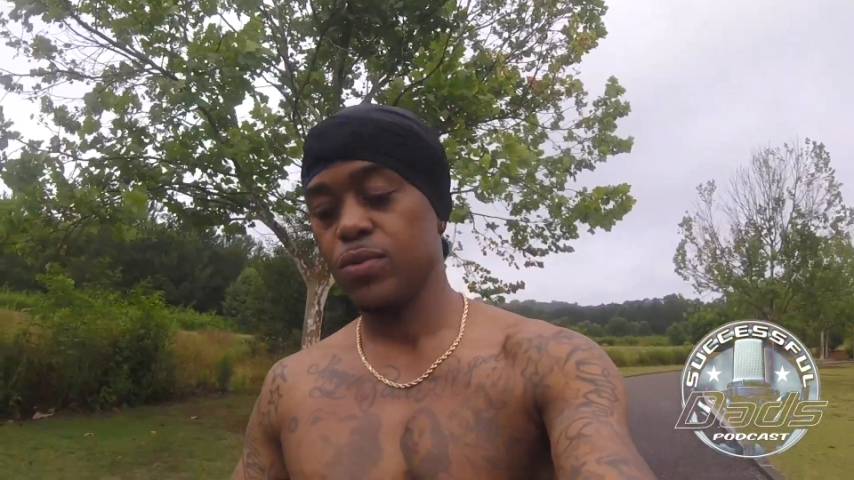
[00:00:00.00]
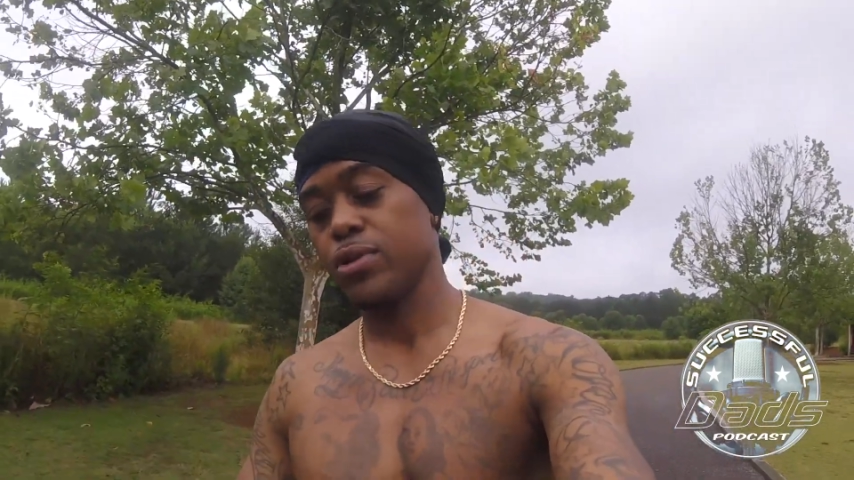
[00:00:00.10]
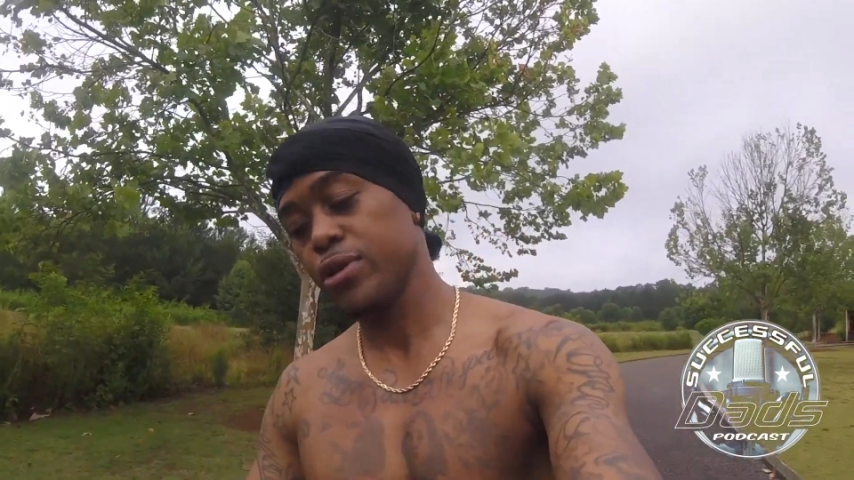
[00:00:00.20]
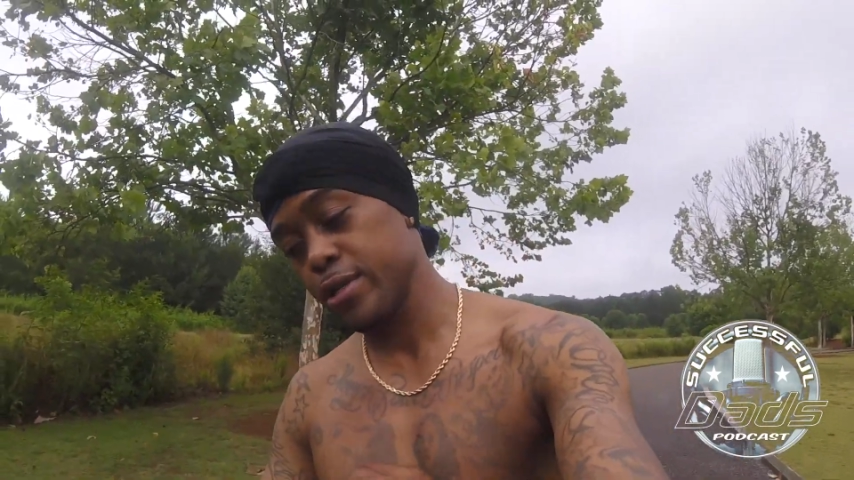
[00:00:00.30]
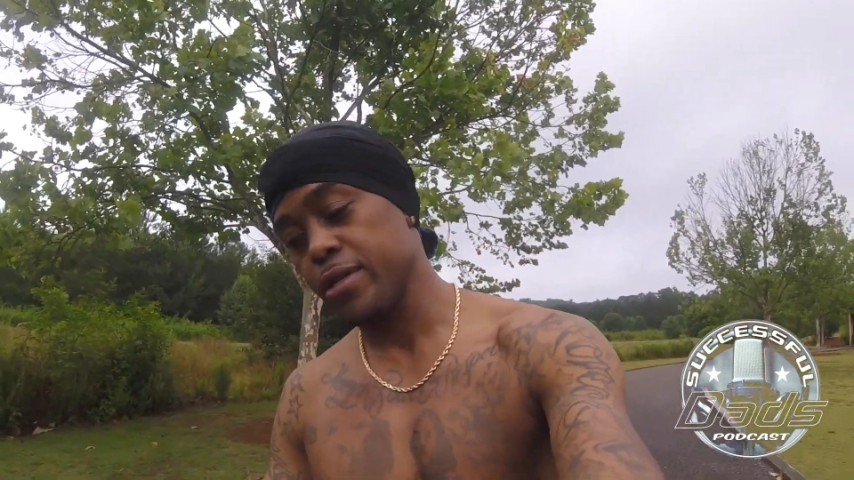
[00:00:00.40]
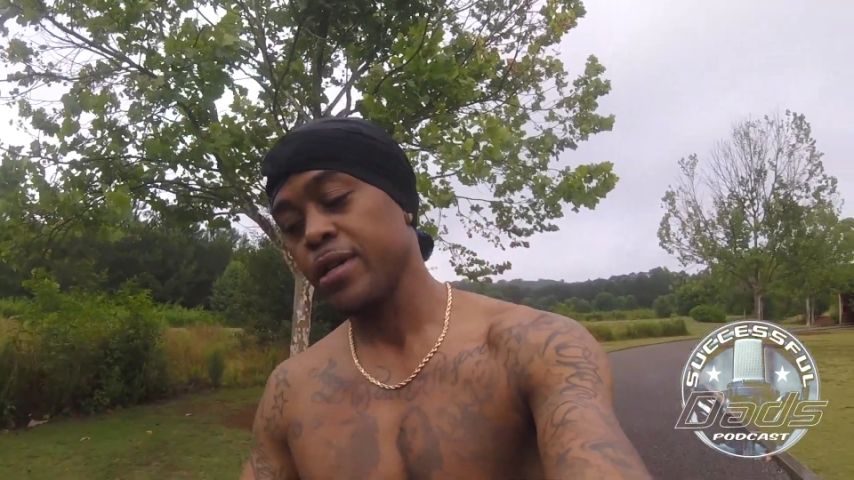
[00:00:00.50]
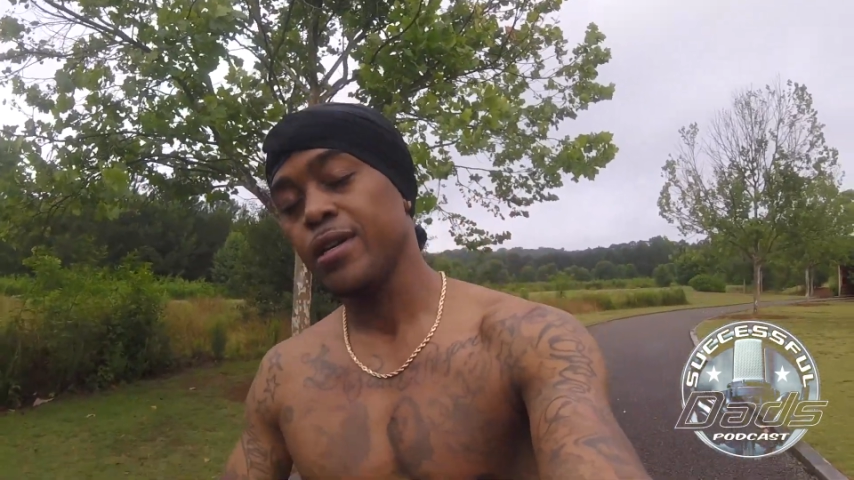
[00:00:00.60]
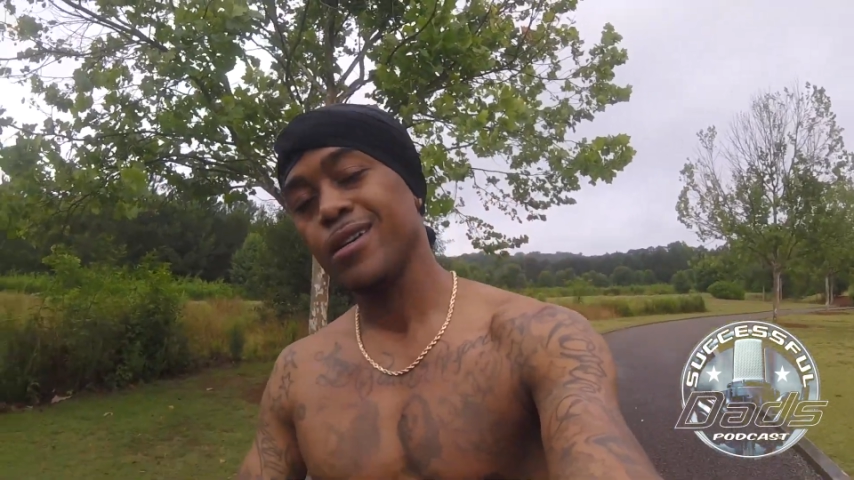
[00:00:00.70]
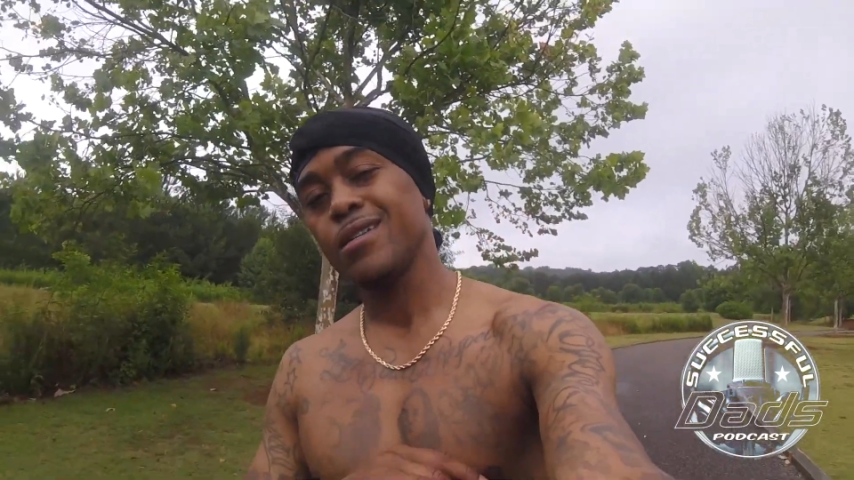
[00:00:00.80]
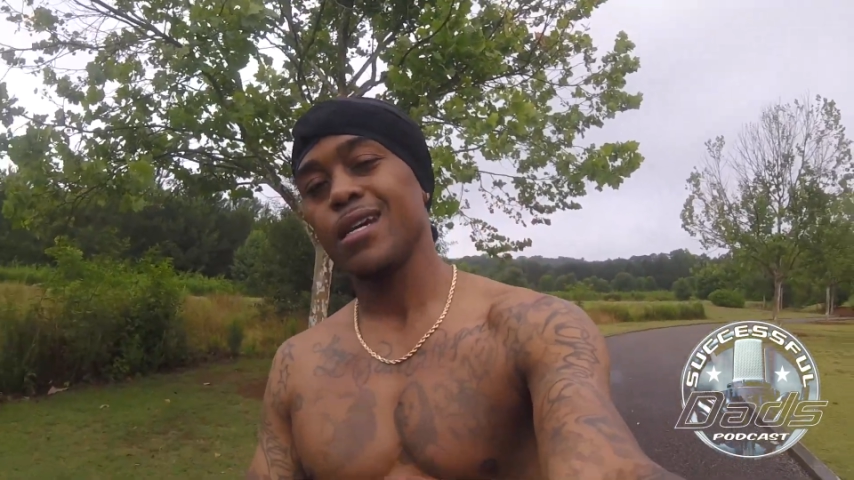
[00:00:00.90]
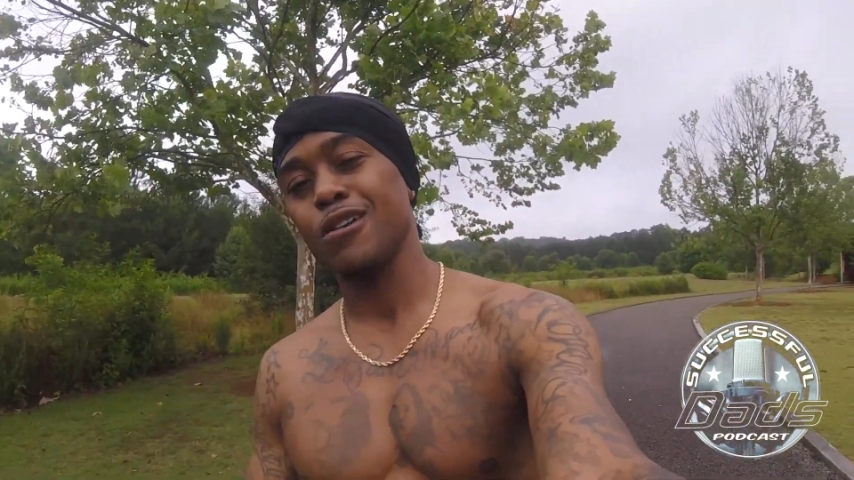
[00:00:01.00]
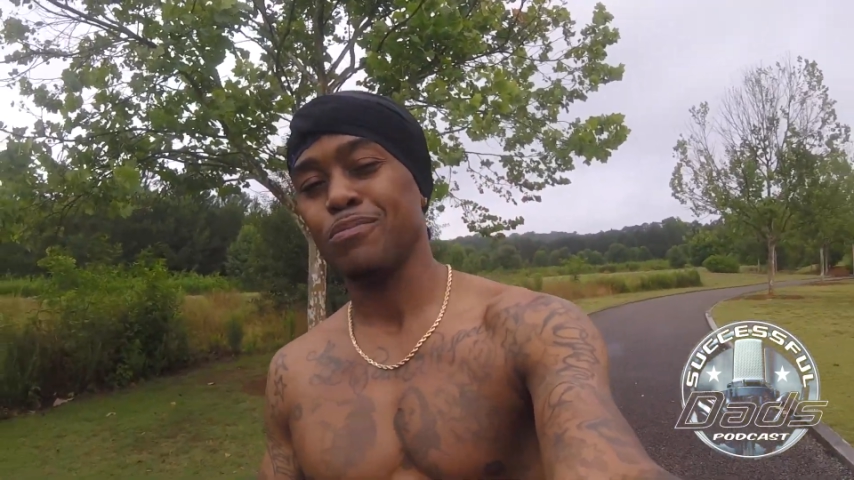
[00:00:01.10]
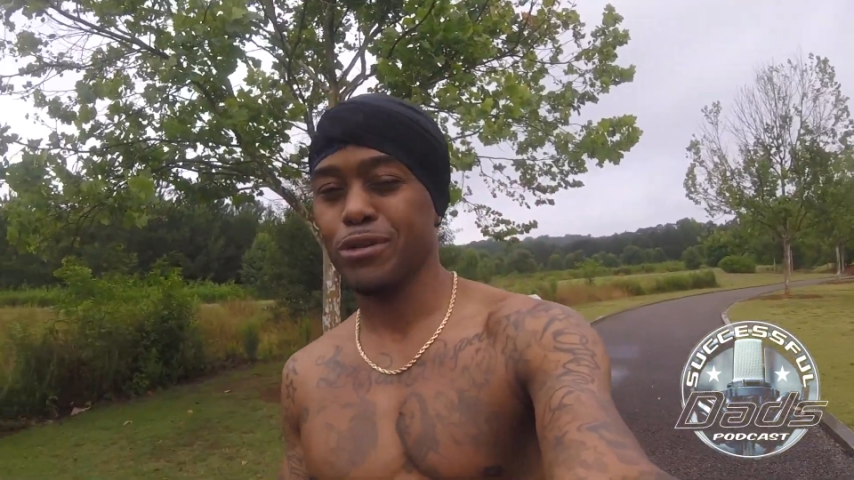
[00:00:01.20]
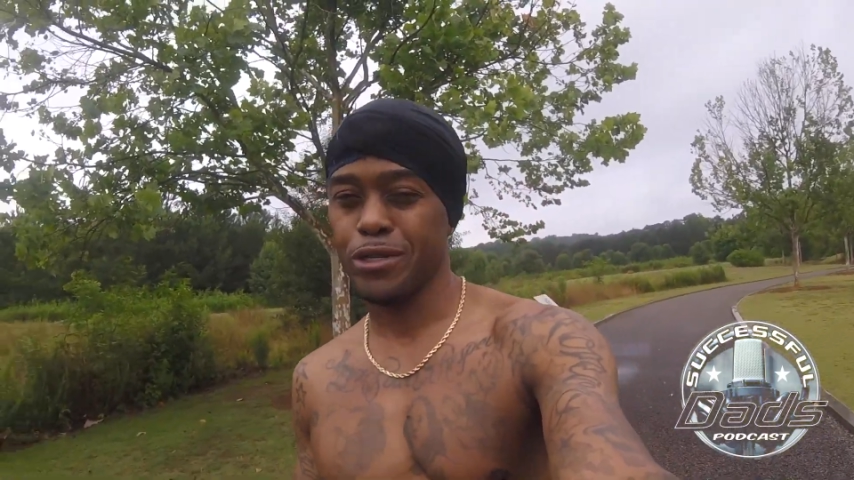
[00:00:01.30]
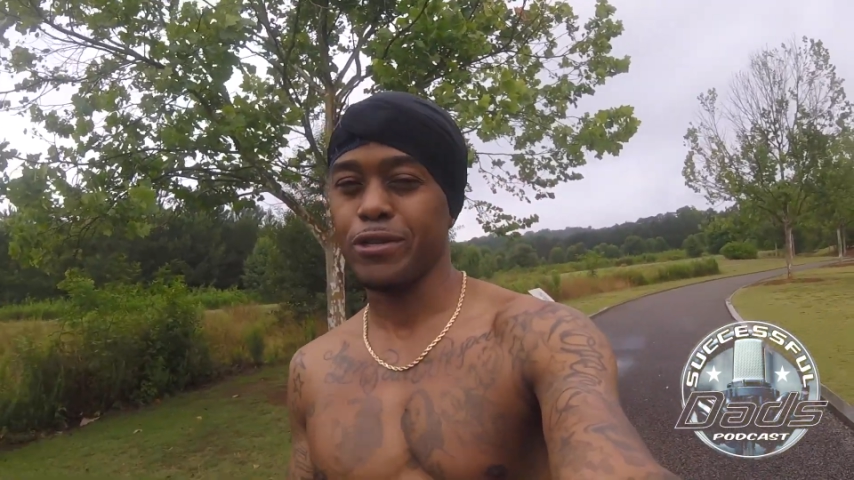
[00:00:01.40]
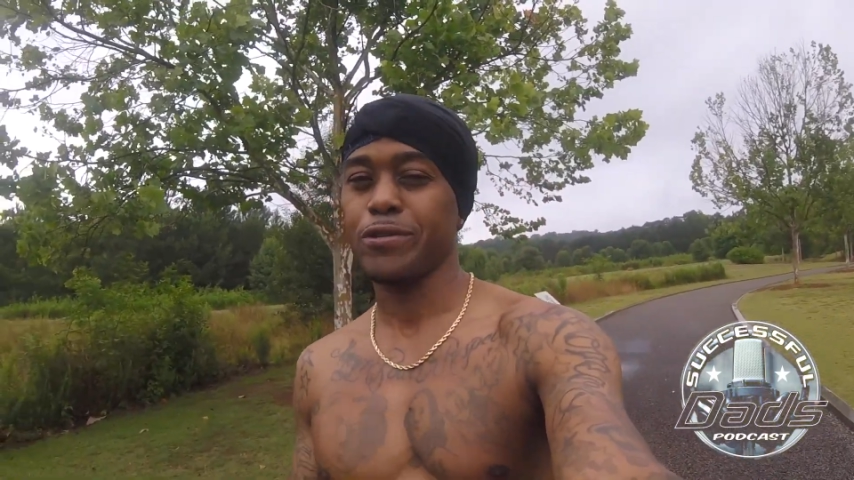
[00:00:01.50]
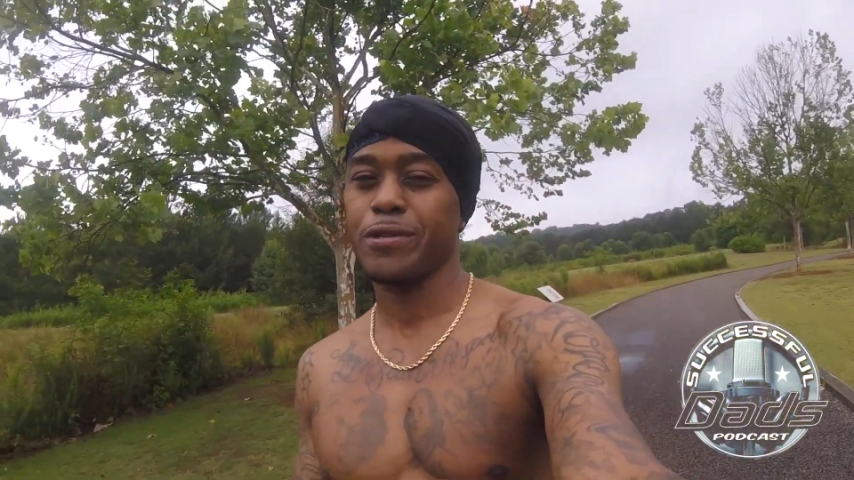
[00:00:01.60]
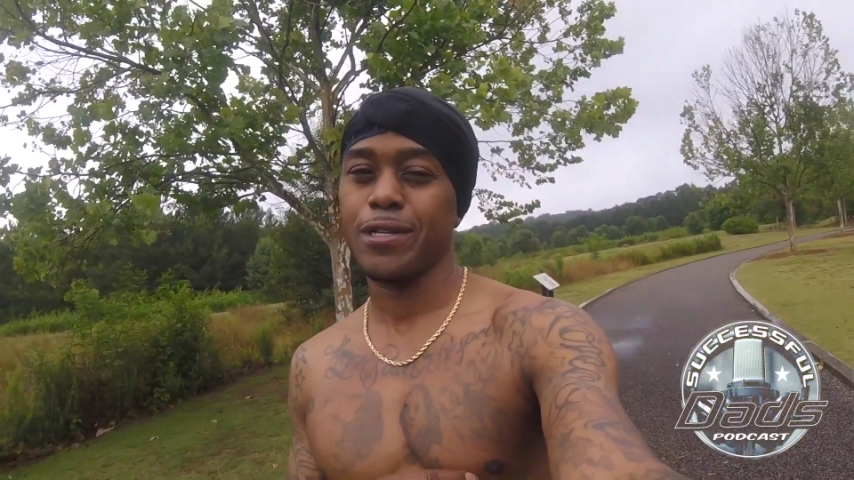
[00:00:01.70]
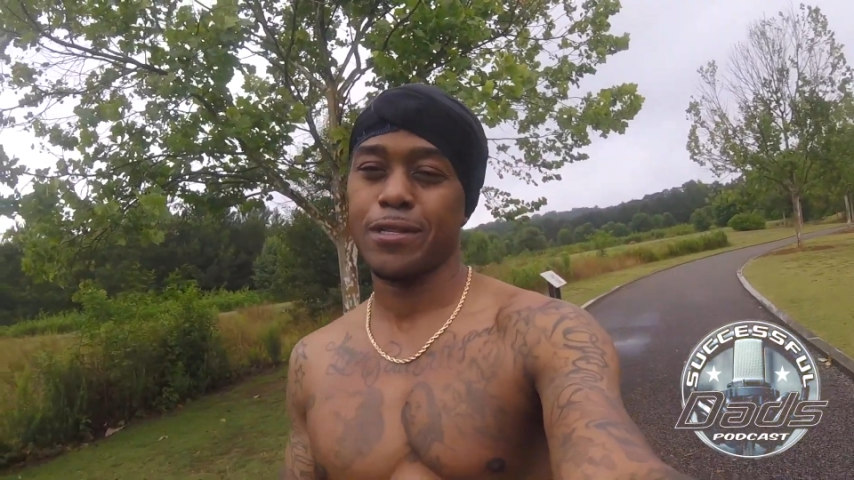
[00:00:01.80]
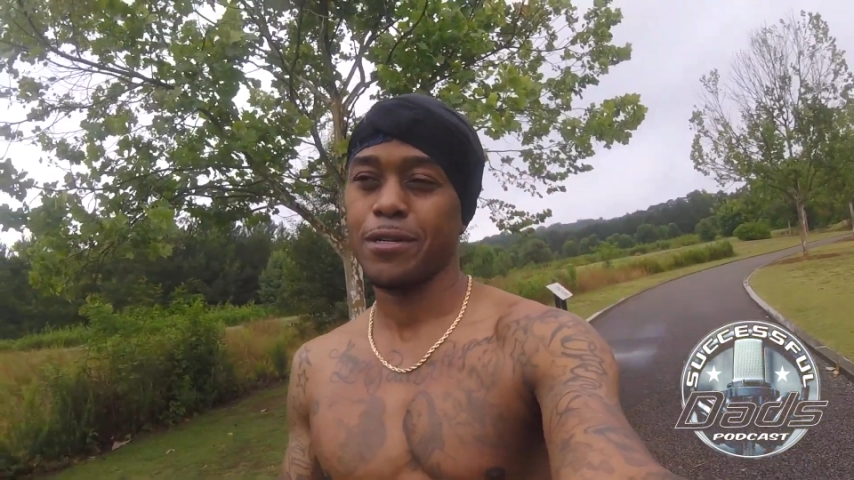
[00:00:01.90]
you saw them push-ups
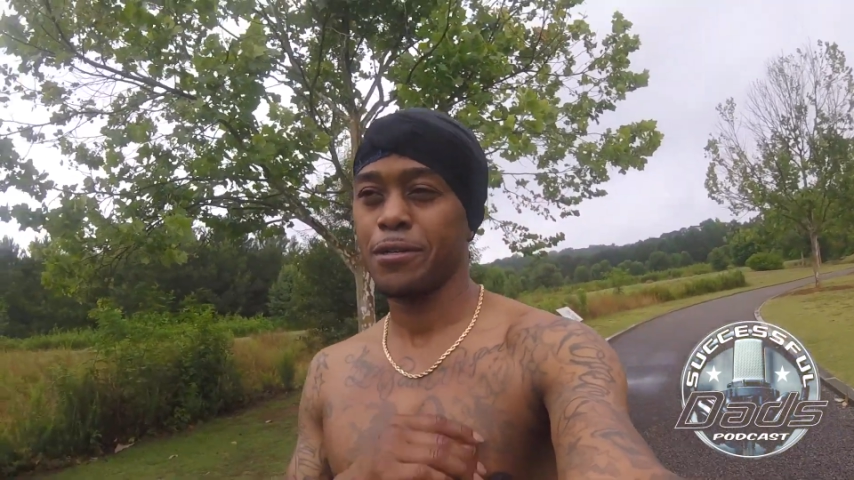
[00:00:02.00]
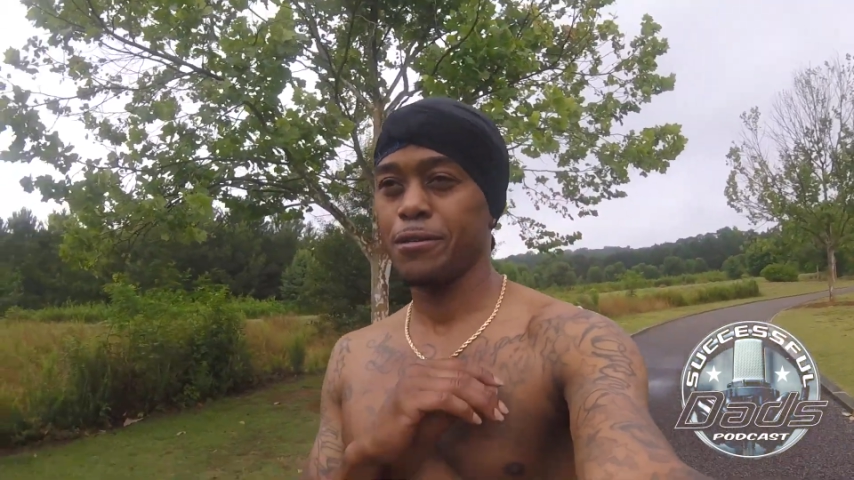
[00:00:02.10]
right there,